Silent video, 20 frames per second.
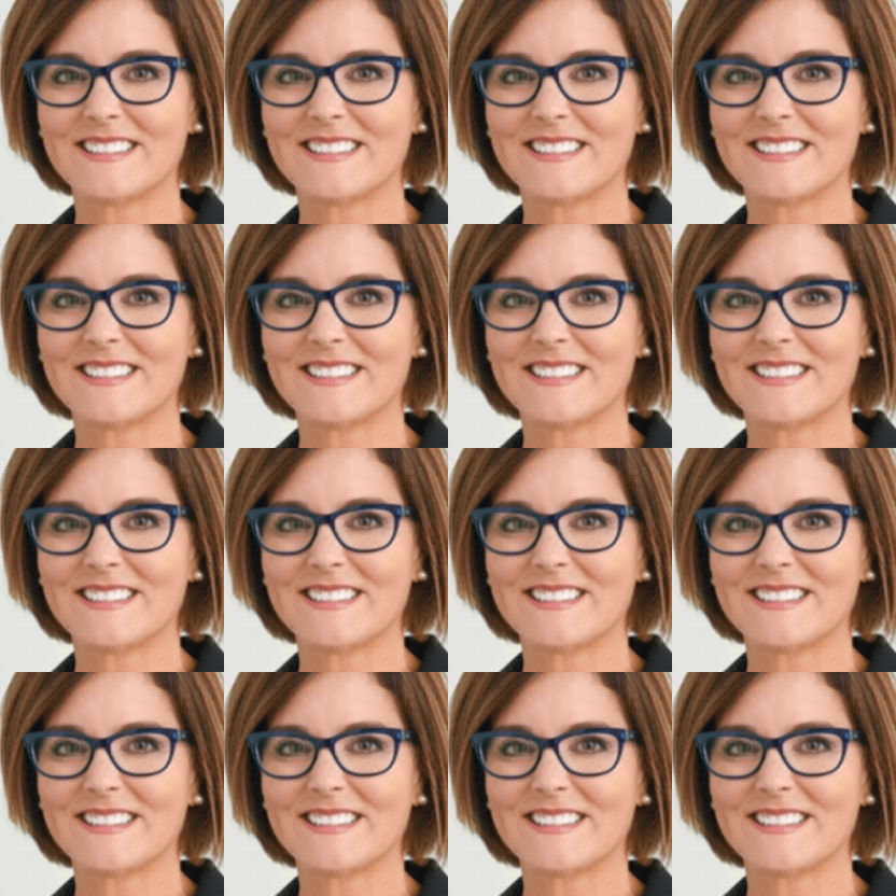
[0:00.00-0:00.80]

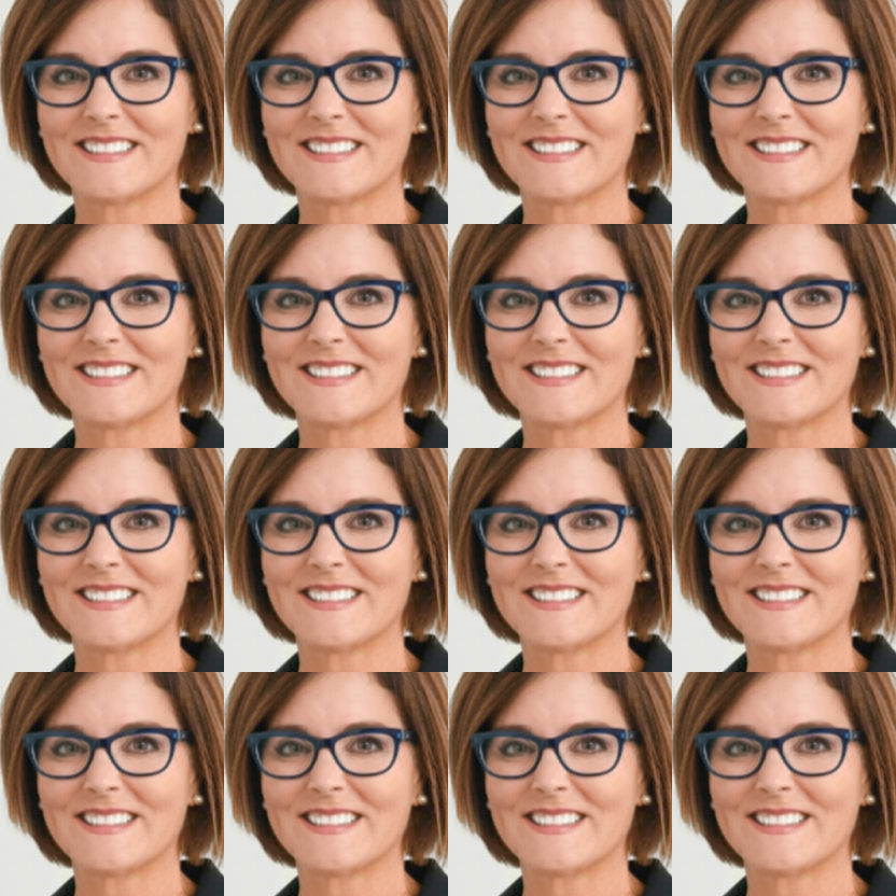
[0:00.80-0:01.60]

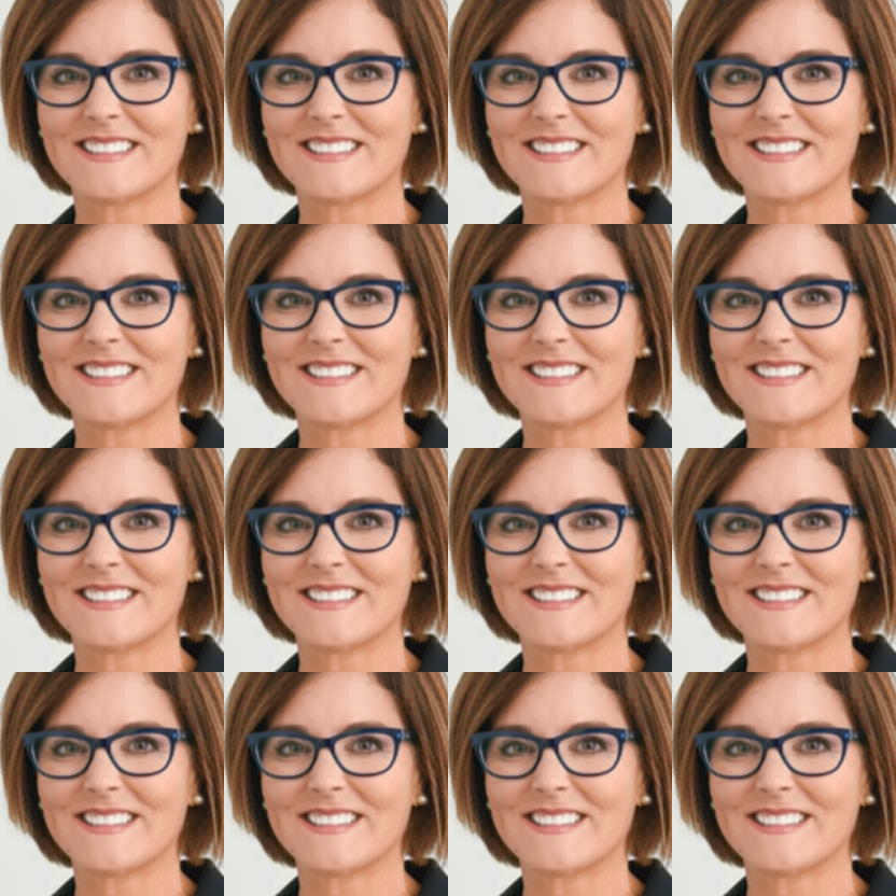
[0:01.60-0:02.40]

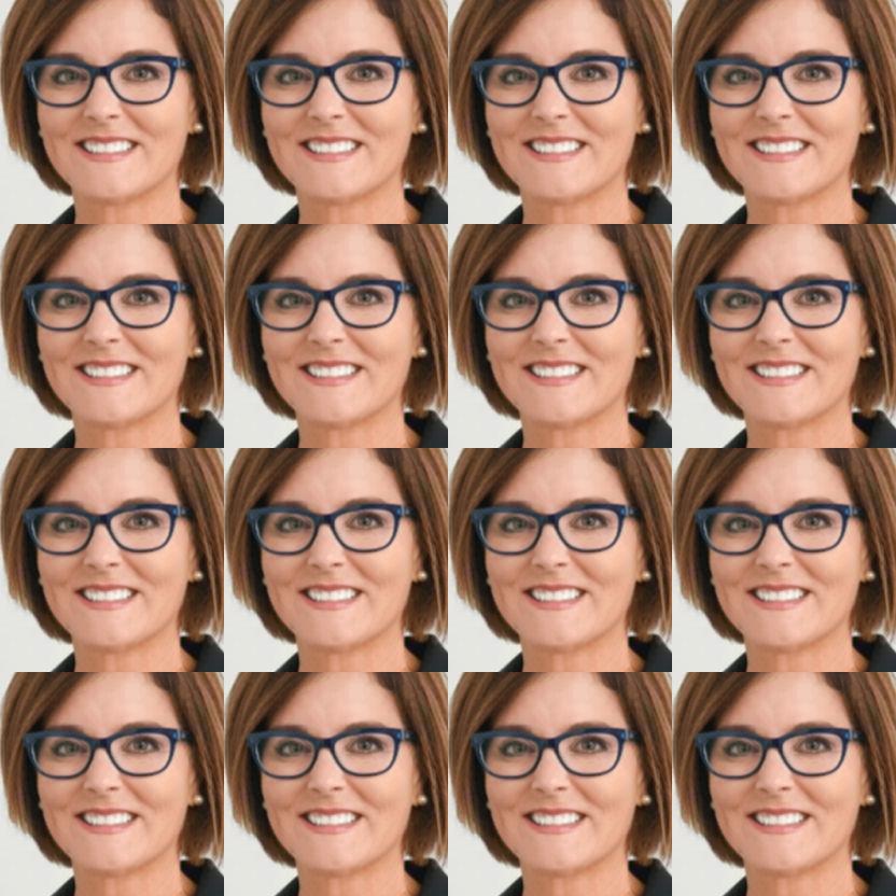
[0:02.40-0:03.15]
[no speech]